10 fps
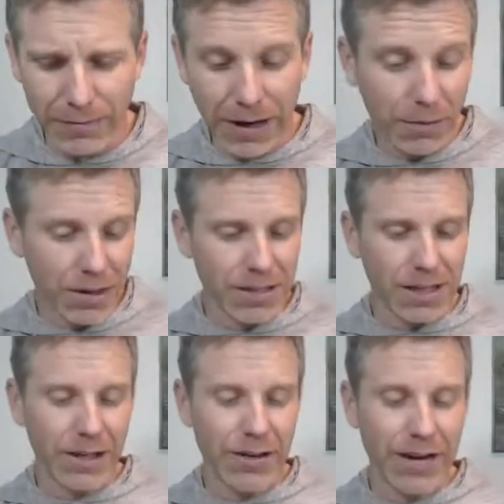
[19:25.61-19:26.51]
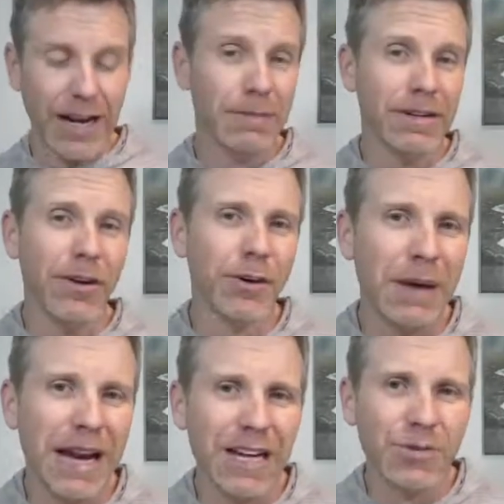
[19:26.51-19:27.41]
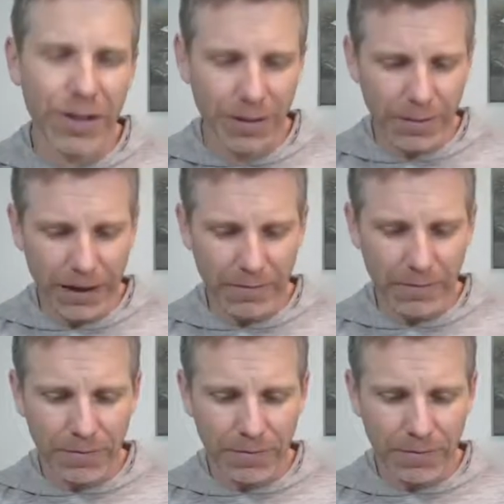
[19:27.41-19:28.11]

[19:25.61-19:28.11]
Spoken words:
But I wasn't alone. I had my daughter Paige with me.